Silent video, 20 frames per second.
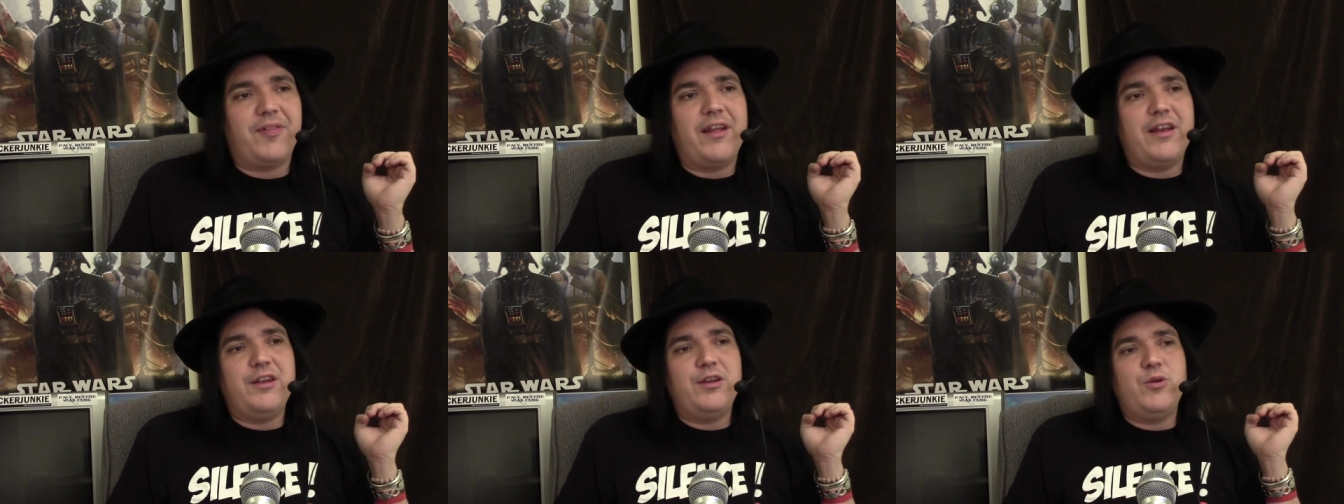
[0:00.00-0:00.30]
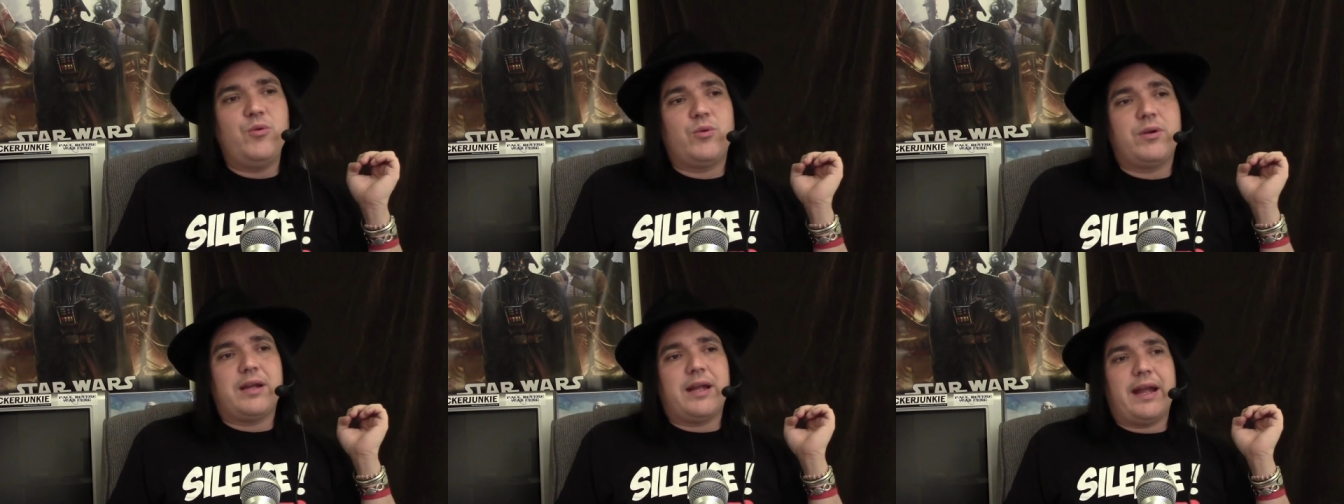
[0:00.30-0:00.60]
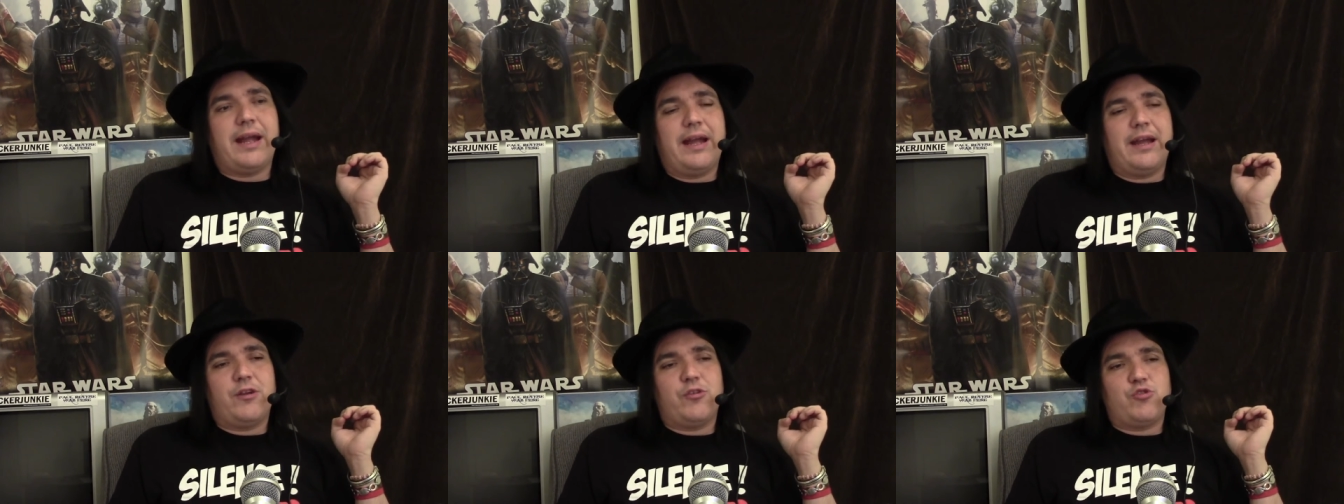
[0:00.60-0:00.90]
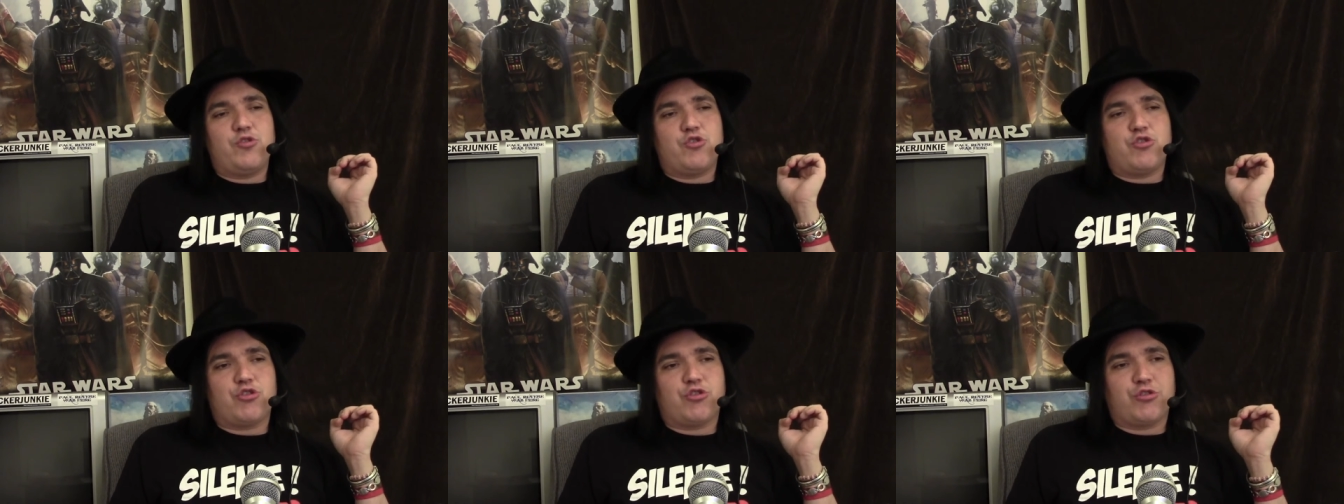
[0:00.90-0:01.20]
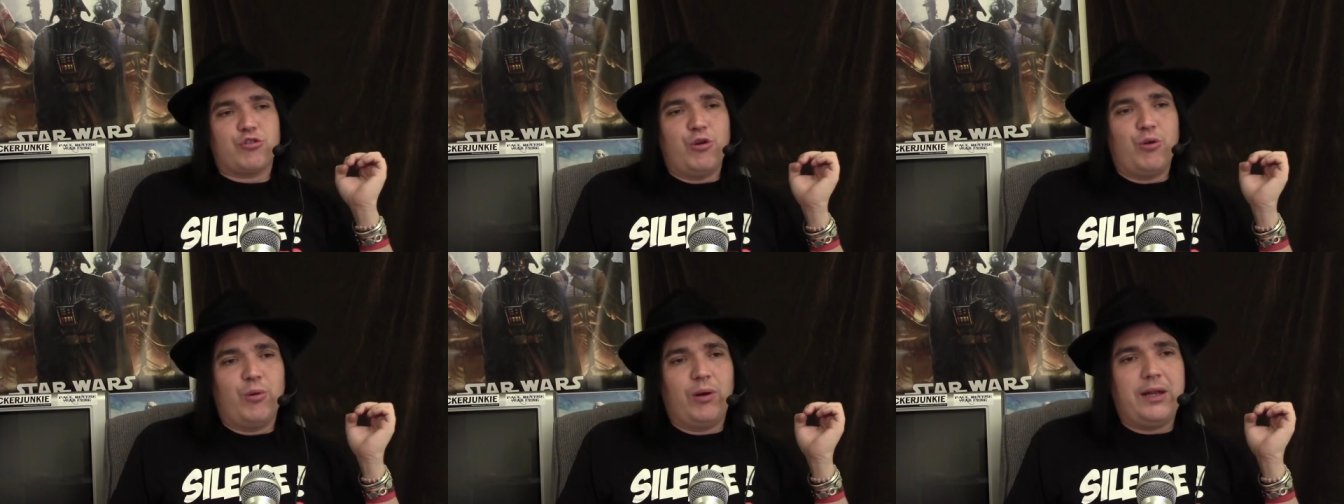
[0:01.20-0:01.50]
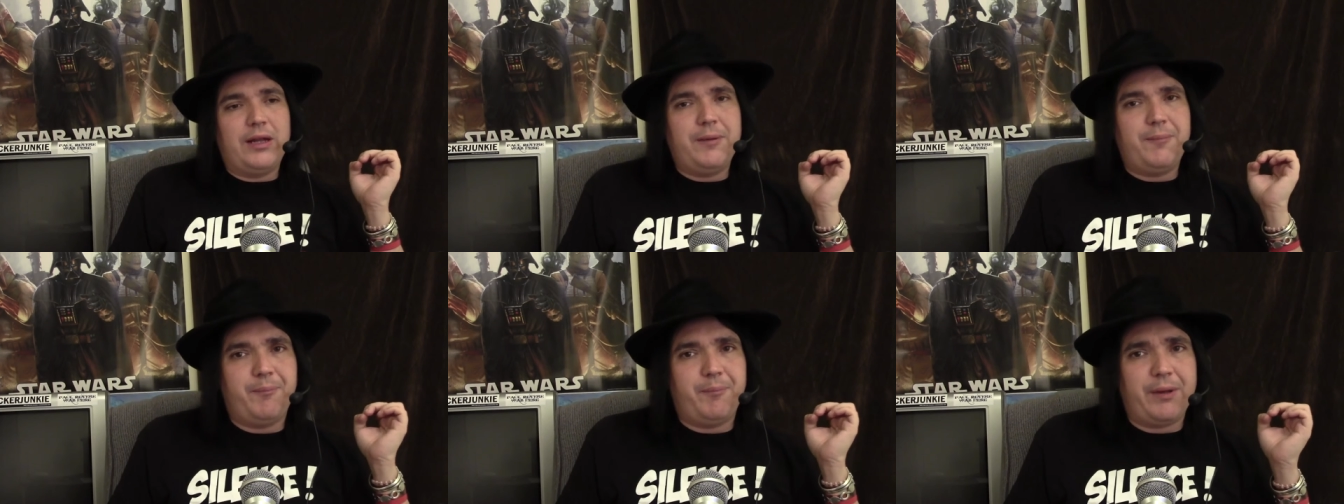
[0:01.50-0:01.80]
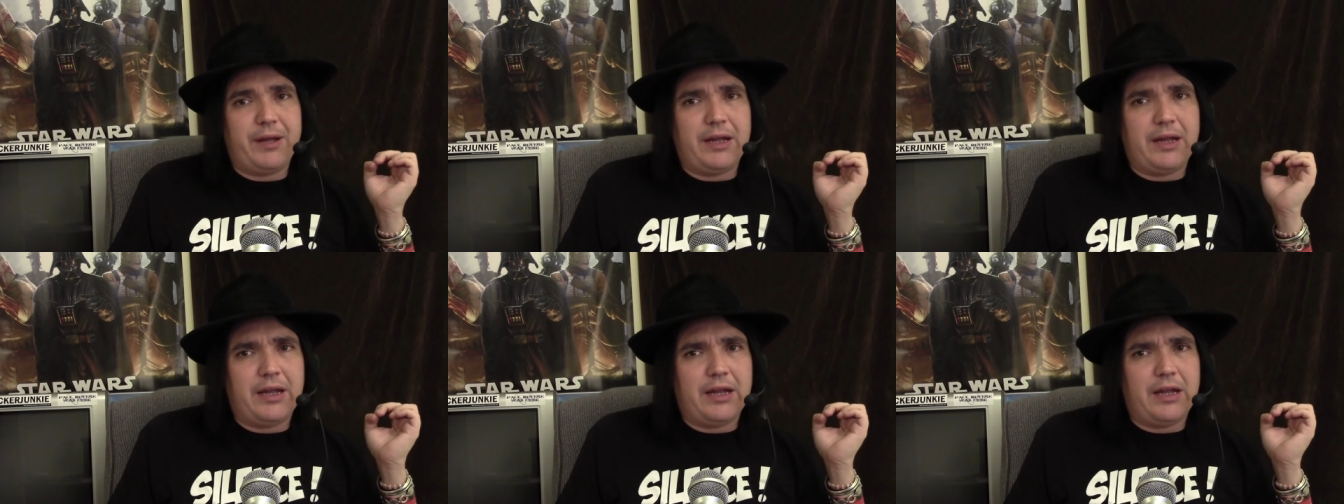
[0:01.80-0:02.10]
then you can't truly
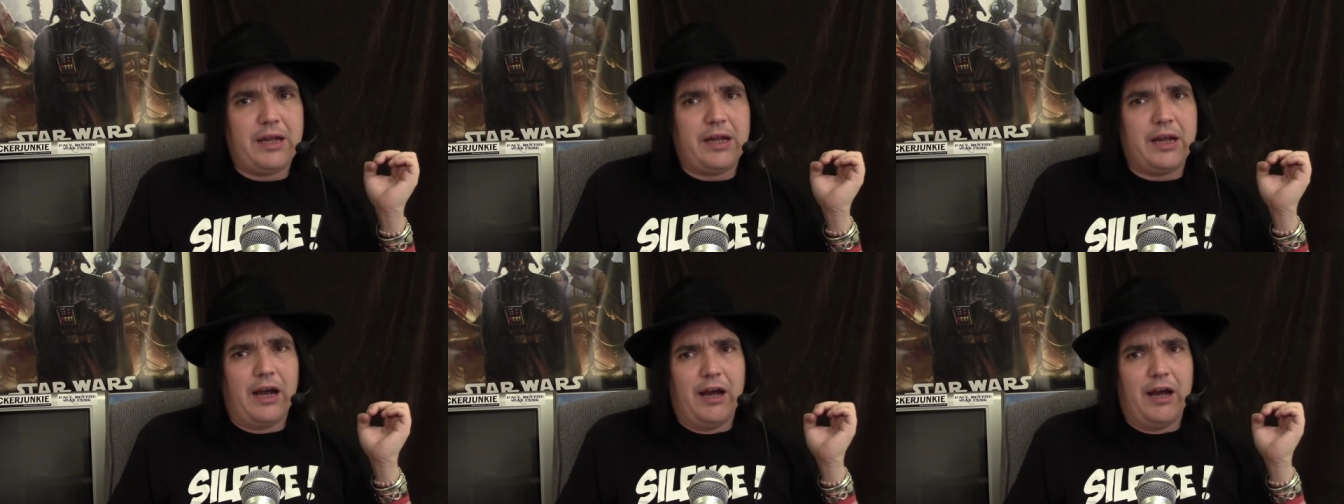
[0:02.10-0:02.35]
be